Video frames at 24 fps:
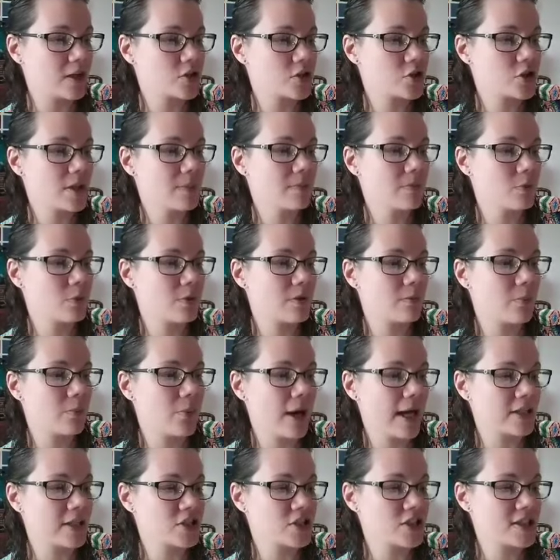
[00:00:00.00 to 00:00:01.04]
trimmed with
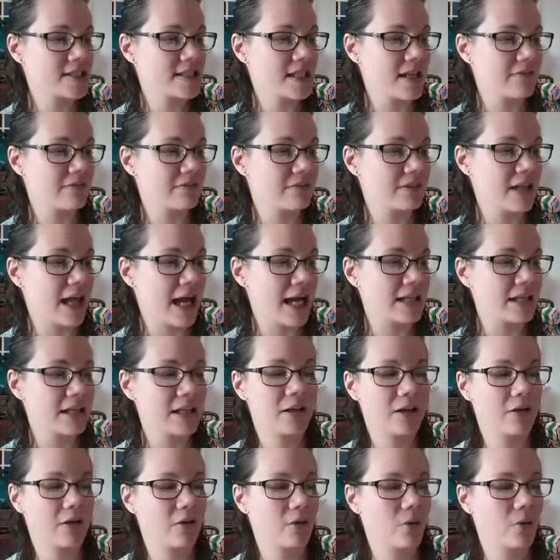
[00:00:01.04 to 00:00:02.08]
branches of
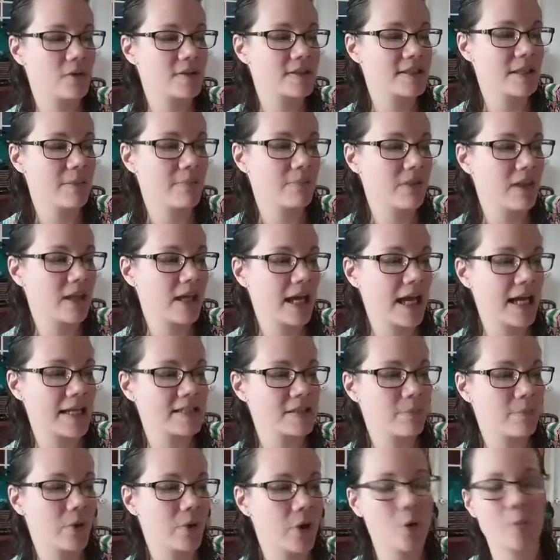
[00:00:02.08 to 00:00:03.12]
lilac or something as
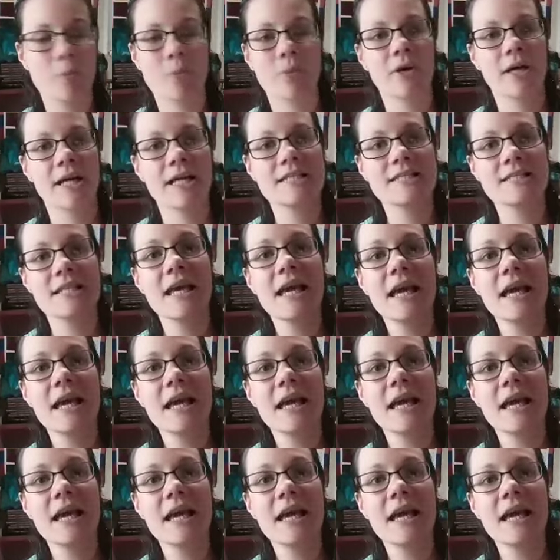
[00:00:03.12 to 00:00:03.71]
appropriate.